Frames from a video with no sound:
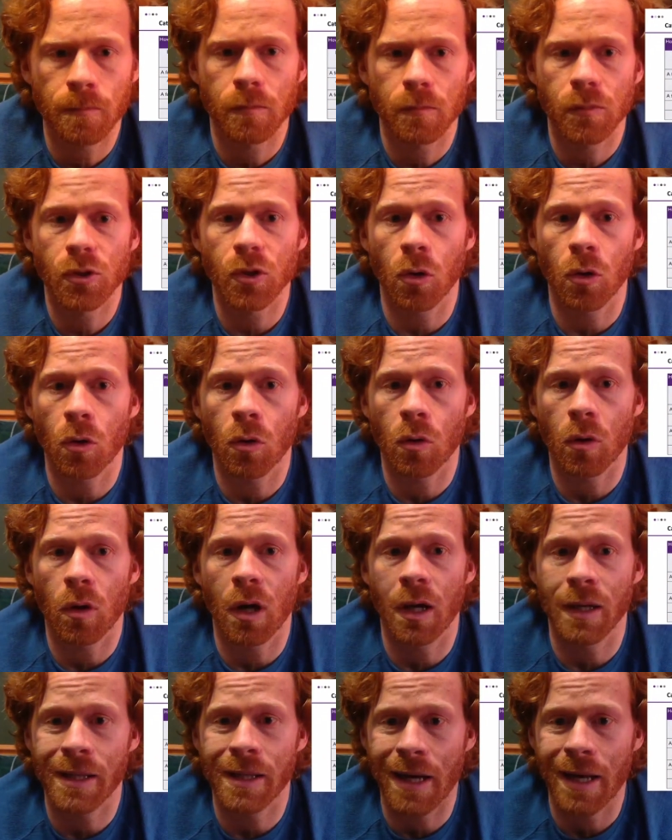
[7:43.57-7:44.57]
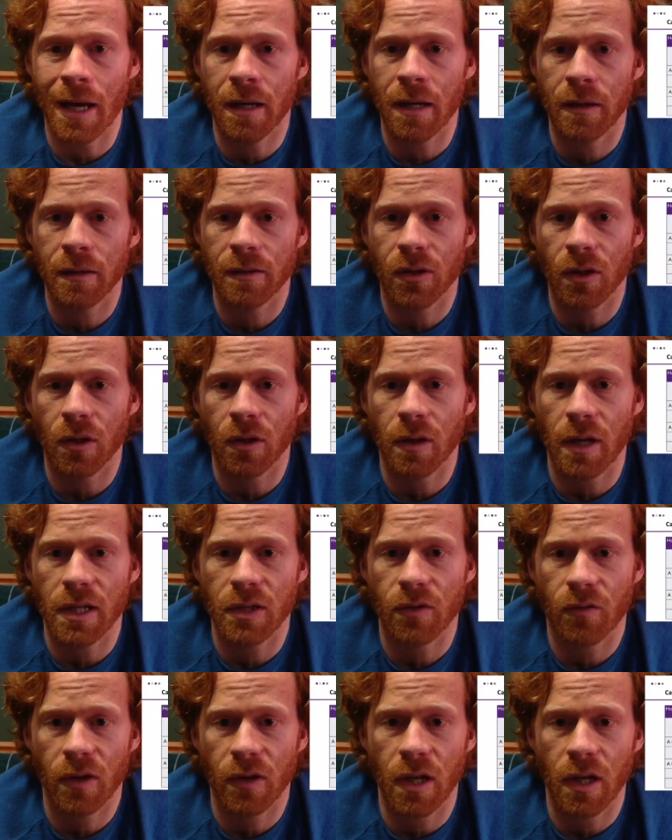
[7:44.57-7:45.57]
So again, it's a
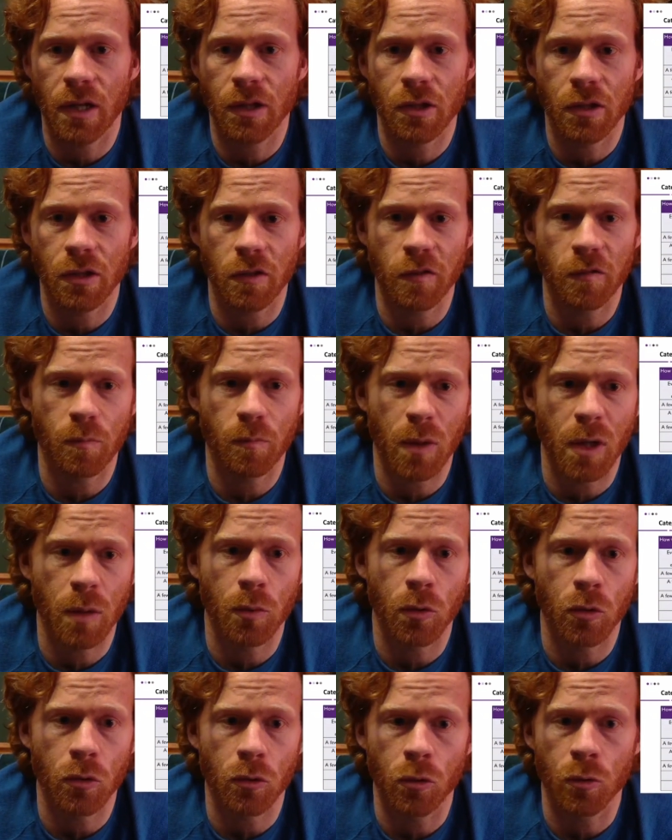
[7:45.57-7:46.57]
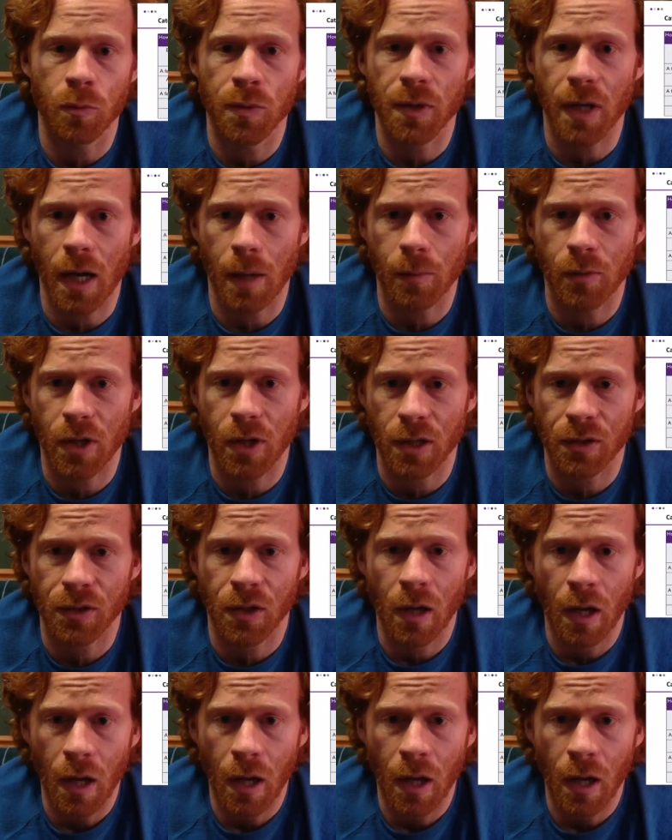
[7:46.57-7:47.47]
classification of people, groups, objects,